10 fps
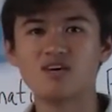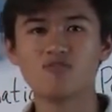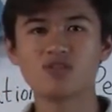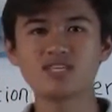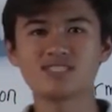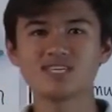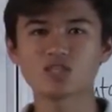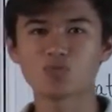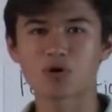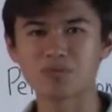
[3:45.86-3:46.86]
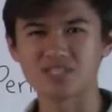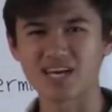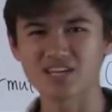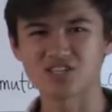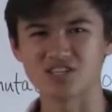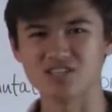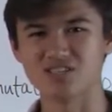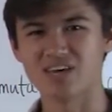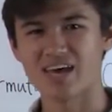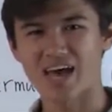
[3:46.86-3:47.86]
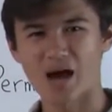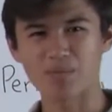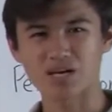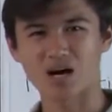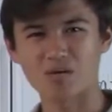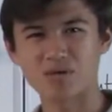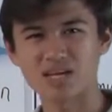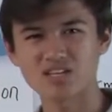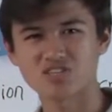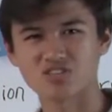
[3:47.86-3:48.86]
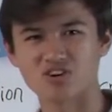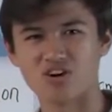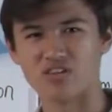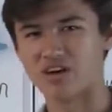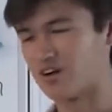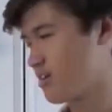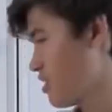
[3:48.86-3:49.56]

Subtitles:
For these 6 permutations, how many combinations are there?